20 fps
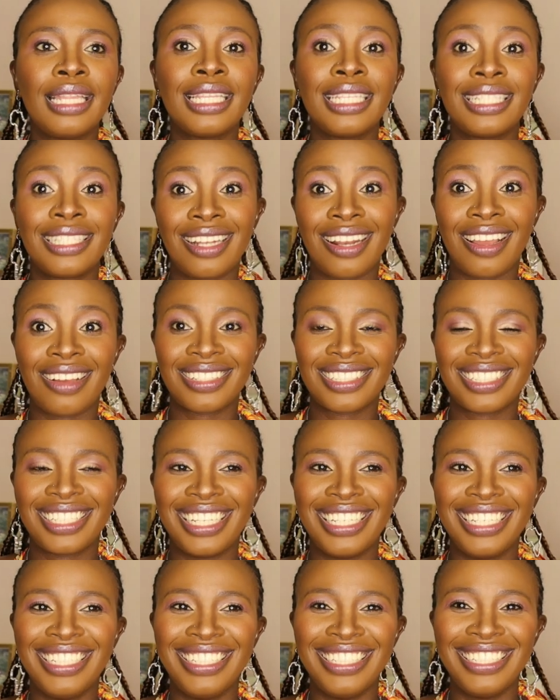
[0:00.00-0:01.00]
there's a lot.
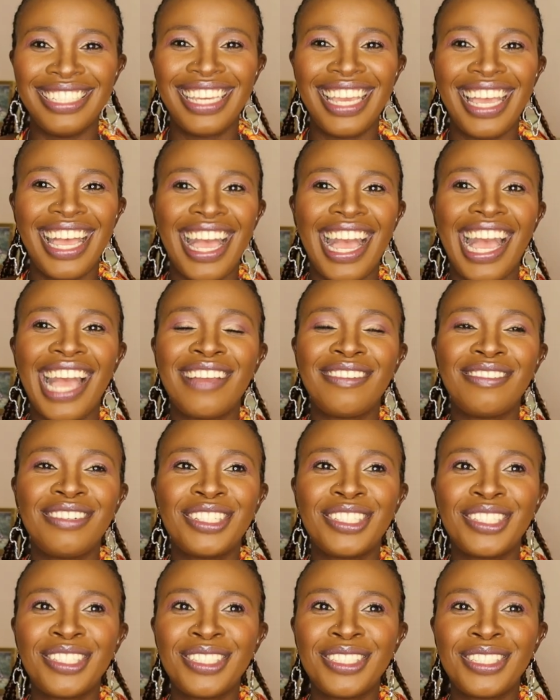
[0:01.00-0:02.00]
I've
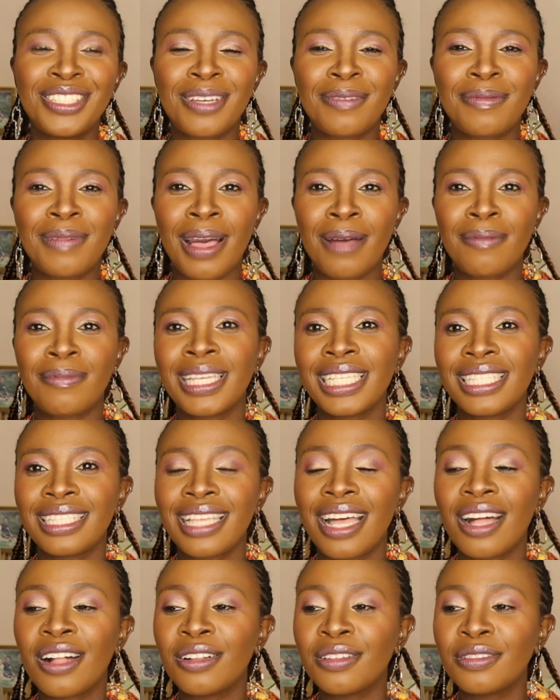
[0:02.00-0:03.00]
learned about
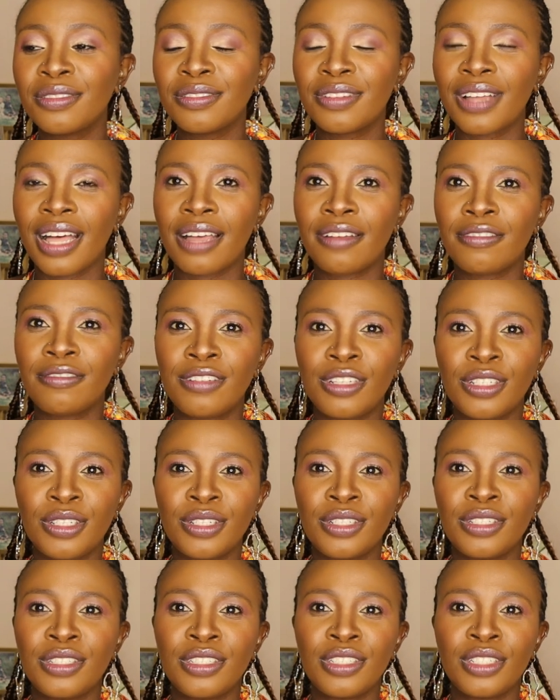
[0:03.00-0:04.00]
myself, I've
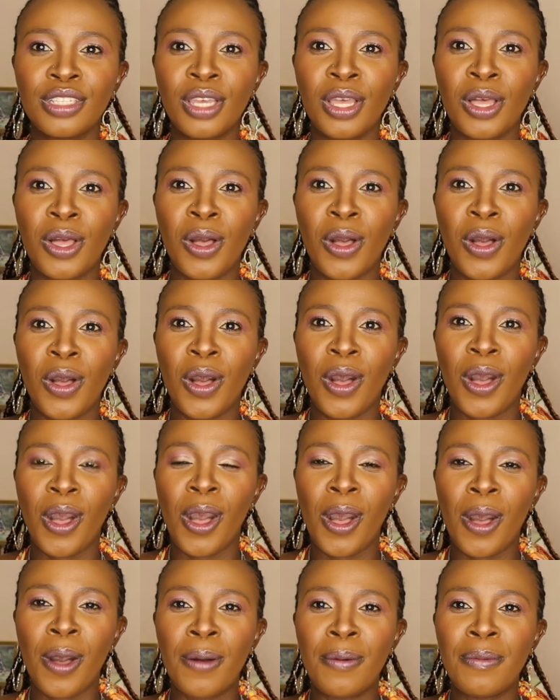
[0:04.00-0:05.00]
learned
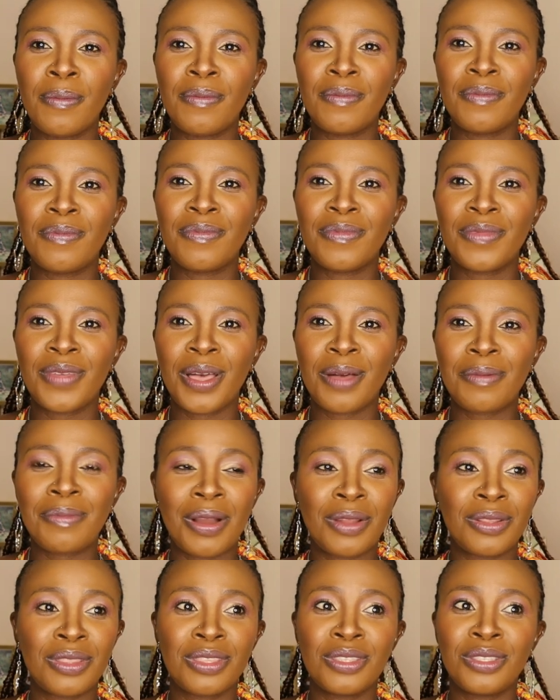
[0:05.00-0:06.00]

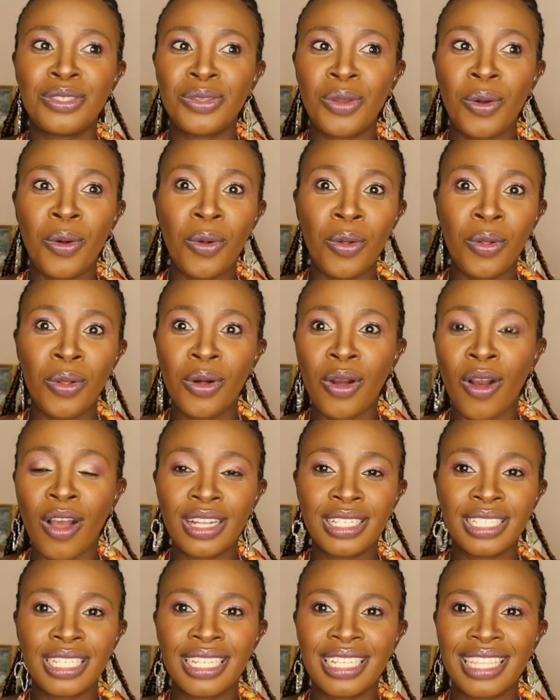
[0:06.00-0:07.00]
about this whole
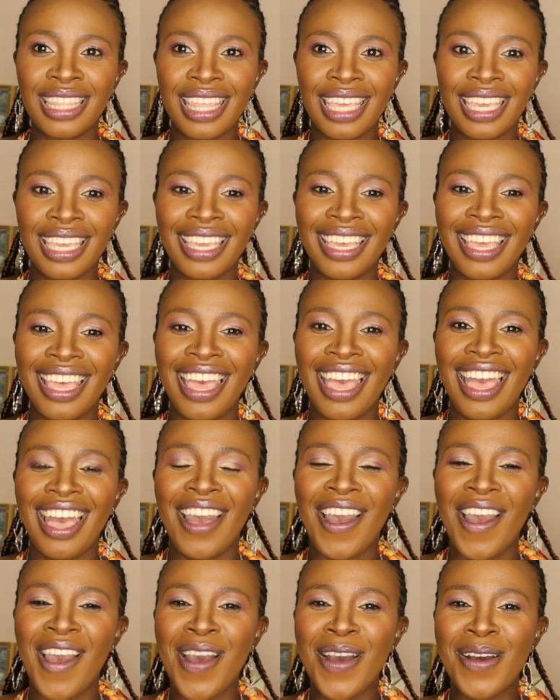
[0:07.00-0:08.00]
content thing.
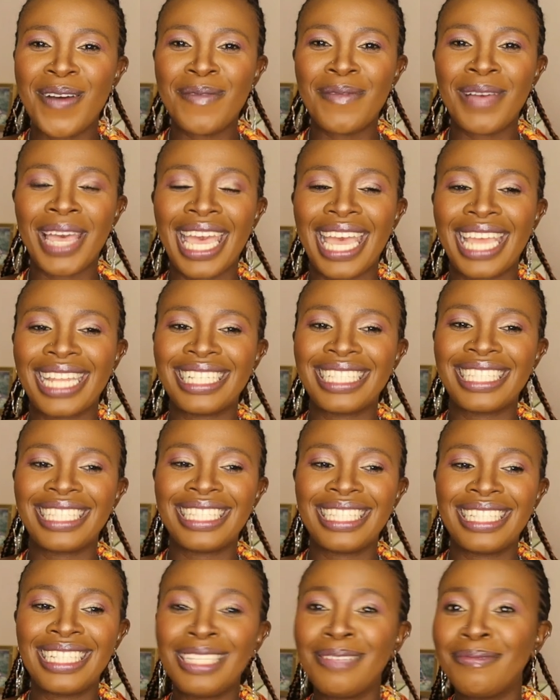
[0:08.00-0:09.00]
I had
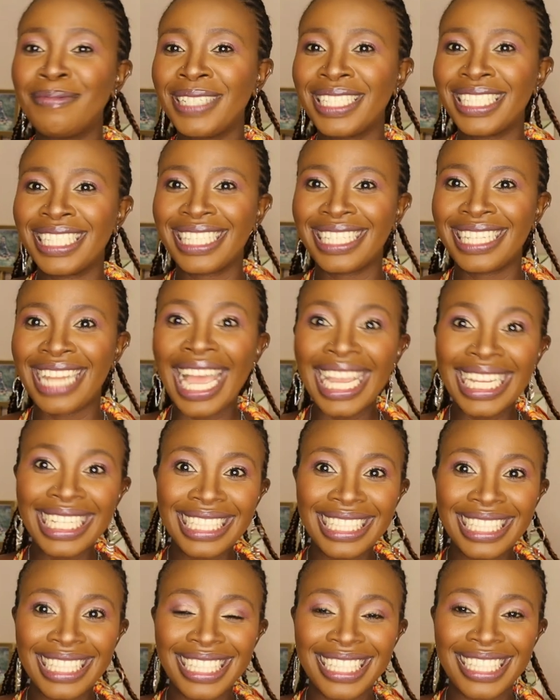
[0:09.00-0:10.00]
sleepless
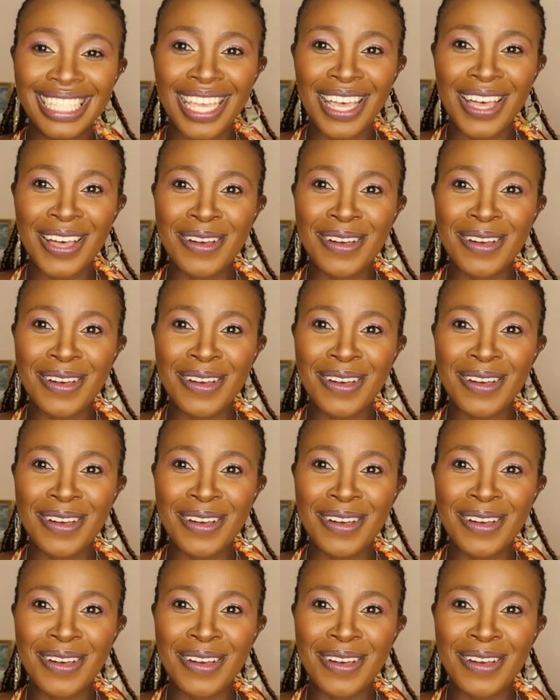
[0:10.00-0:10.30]
nights